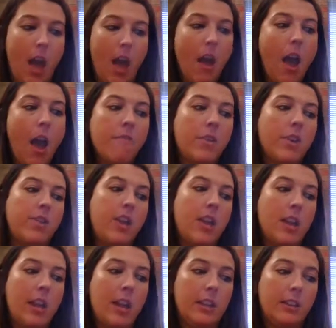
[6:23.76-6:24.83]

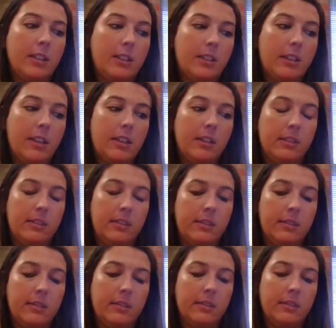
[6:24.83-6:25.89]
everything is
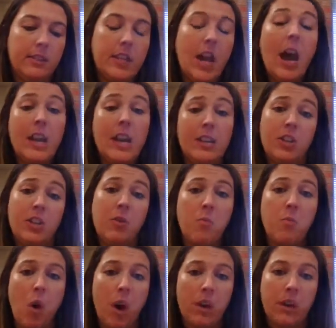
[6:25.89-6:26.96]
tied into
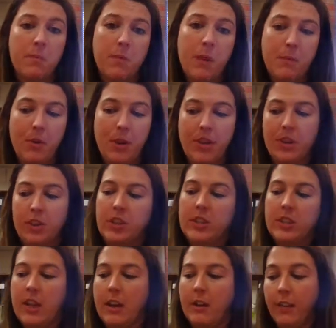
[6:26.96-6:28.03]
one. And people, I think, just
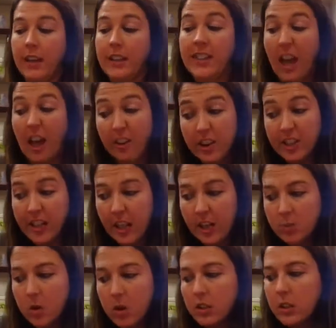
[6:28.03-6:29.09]
think of like salary
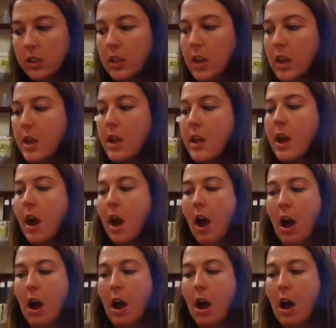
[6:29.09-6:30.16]
schedules.
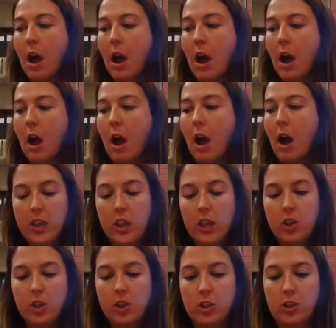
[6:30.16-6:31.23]
So
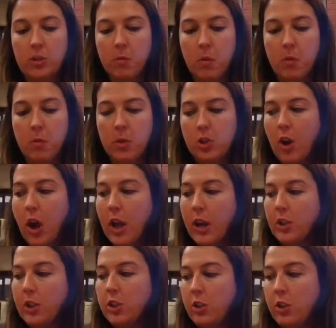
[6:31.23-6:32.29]
really just what we try
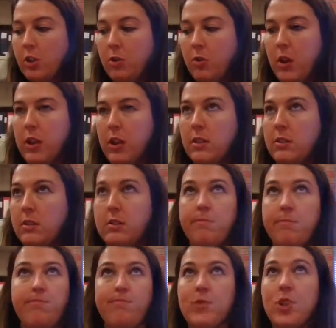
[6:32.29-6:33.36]
to do is
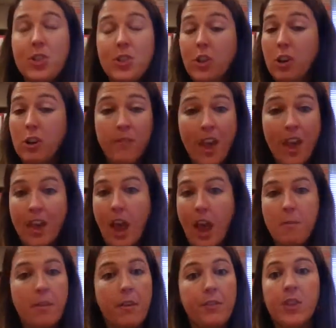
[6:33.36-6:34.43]
just survey. I
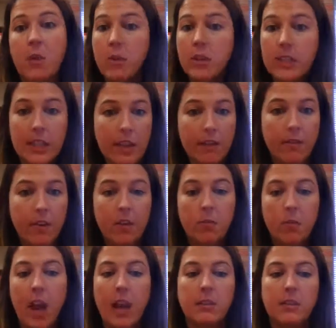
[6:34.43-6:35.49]
mean, if someone's leaving, we
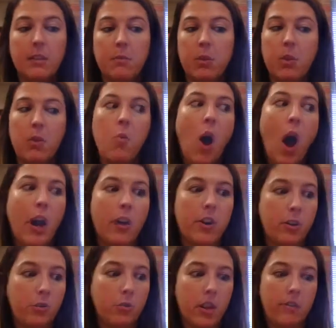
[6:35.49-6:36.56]
ask them, why are
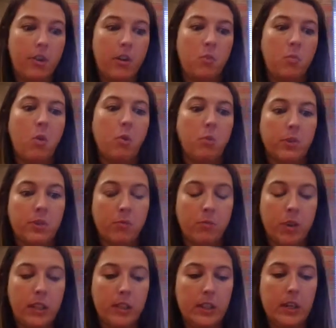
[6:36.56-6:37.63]
you leaving? What was the
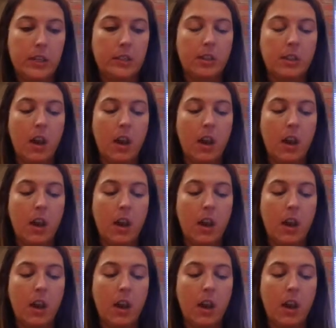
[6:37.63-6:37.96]
reasons?